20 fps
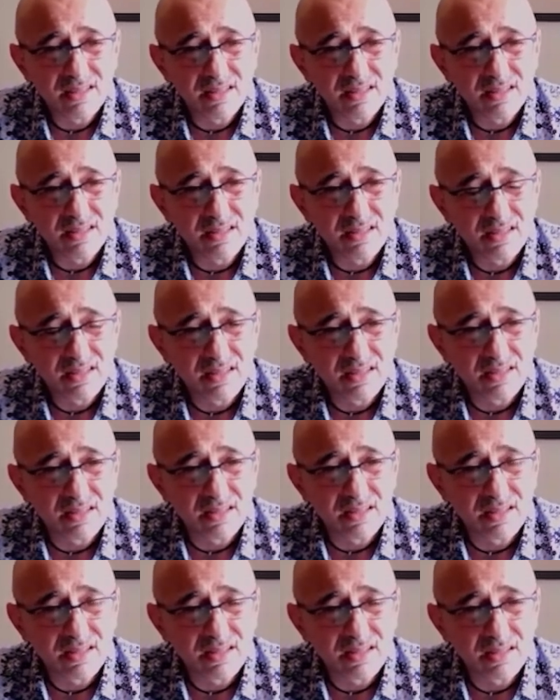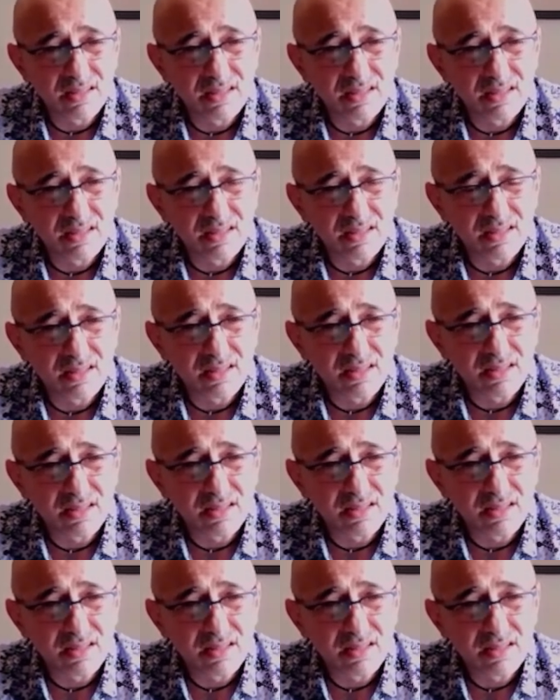
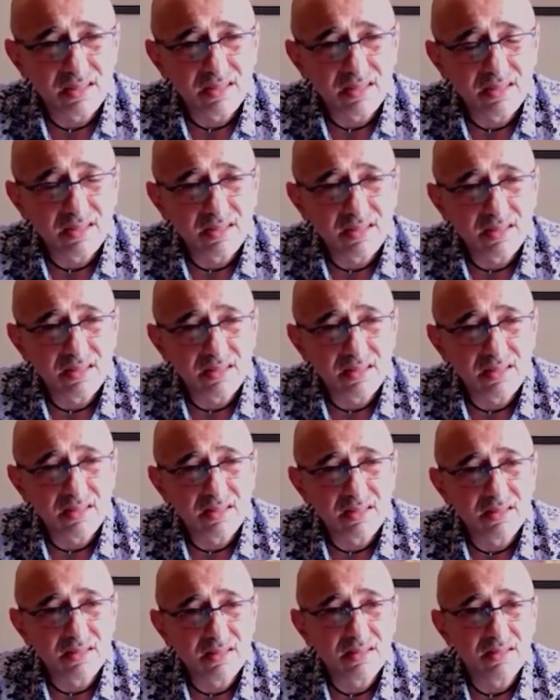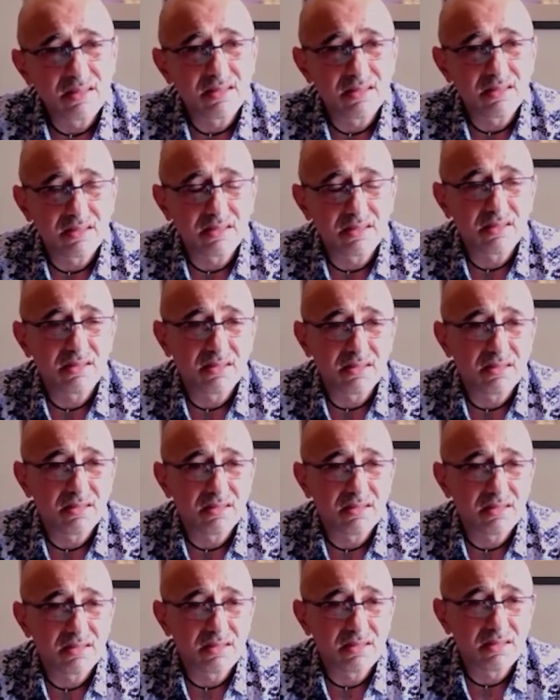(not speaking)